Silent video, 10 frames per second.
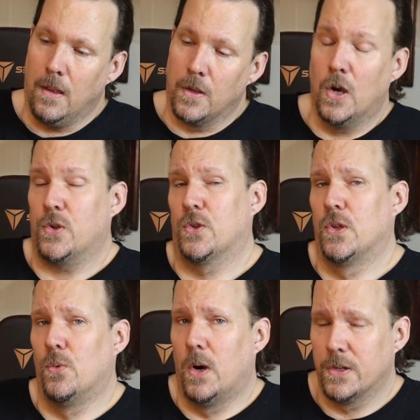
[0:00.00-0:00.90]
You also see
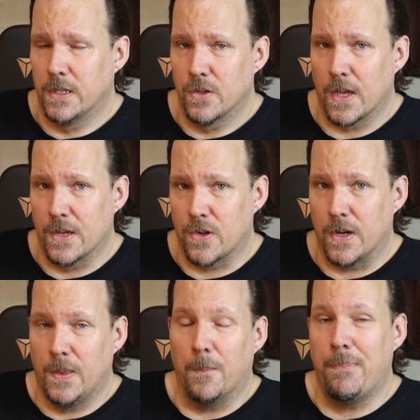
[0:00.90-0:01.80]
the wanting disaster
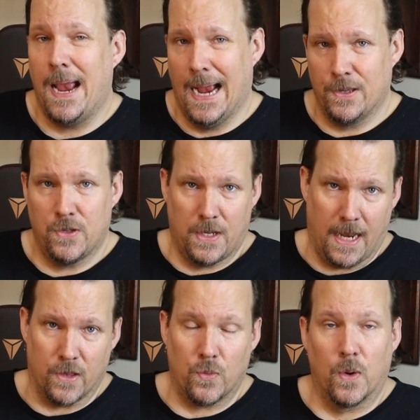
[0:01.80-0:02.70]
in the past
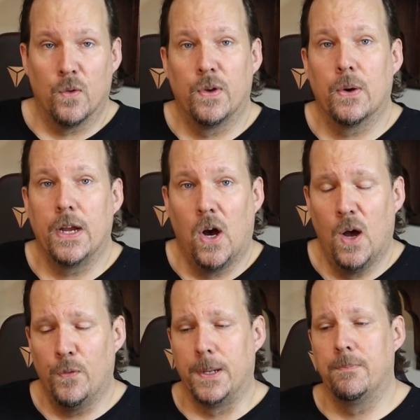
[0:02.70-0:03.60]
tense, where very
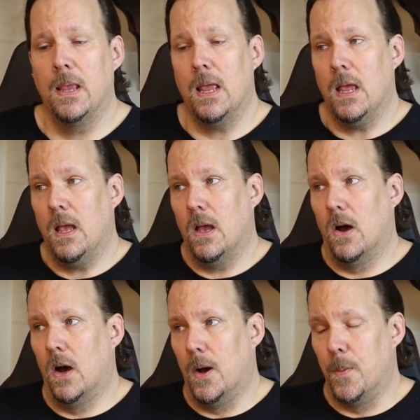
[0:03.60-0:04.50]
often
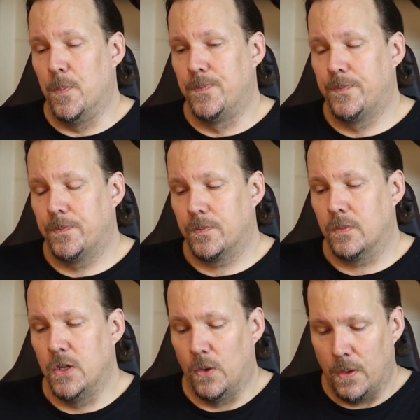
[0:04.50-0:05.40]

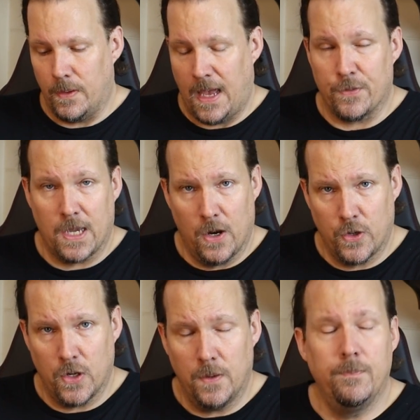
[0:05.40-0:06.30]
you'll have a
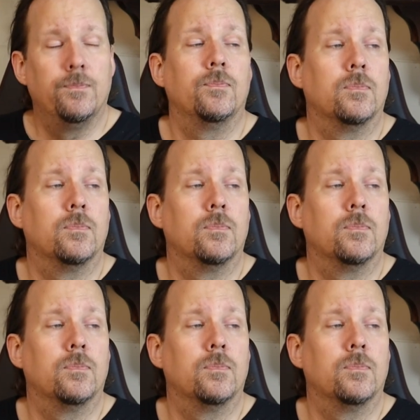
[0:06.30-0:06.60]
character